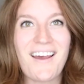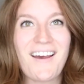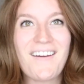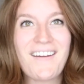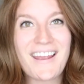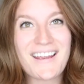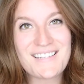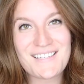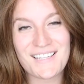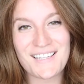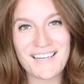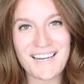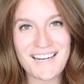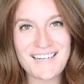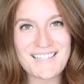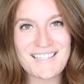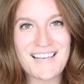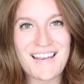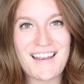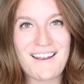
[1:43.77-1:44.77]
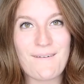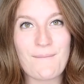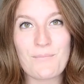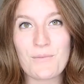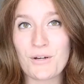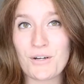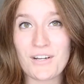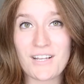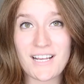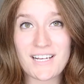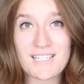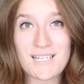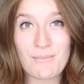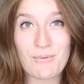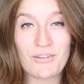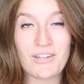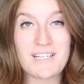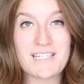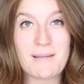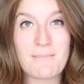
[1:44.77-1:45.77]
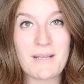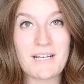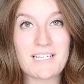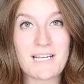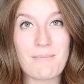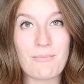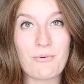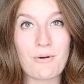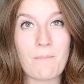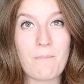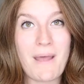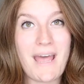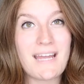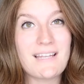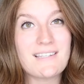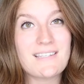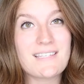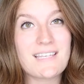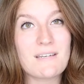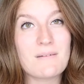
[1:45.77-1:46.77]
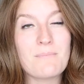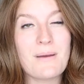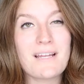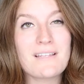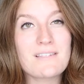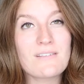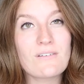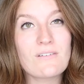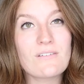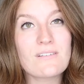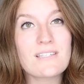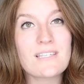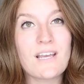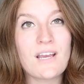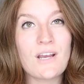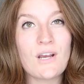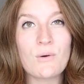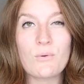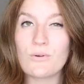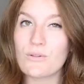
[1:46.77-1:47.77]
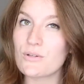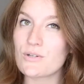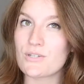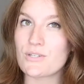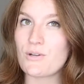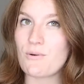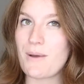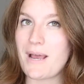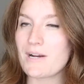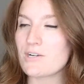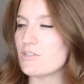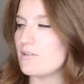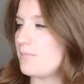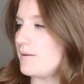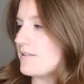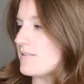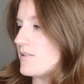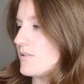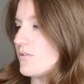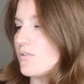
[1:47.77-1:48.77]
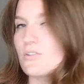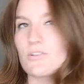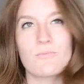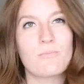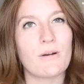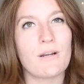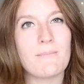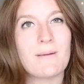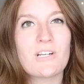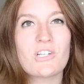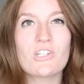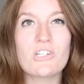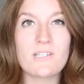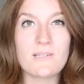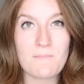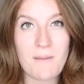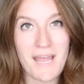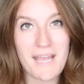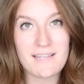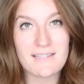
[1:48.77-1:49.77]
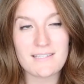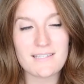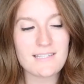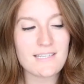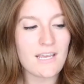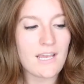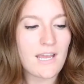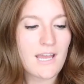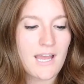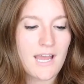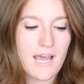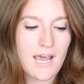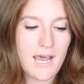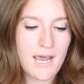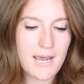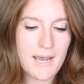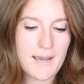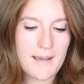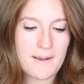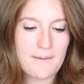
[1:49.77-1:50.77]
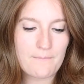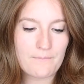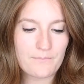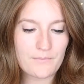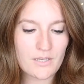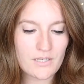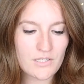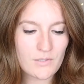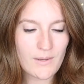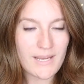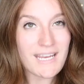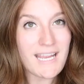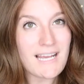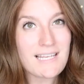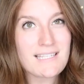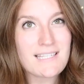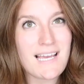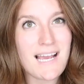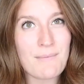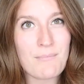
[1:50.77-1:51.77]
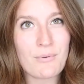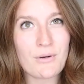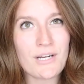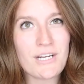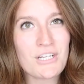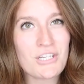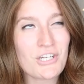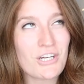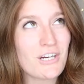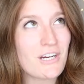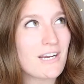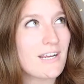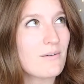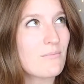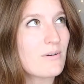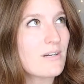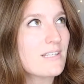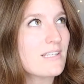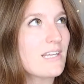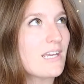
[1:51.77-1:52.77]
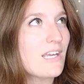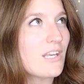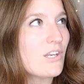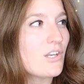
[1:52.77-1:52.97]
Okay, so the next couple things I picked up were pens and pencils. Well, there's no actually pencils, they're pretty much just pens. So I guess I'm pretty sure it was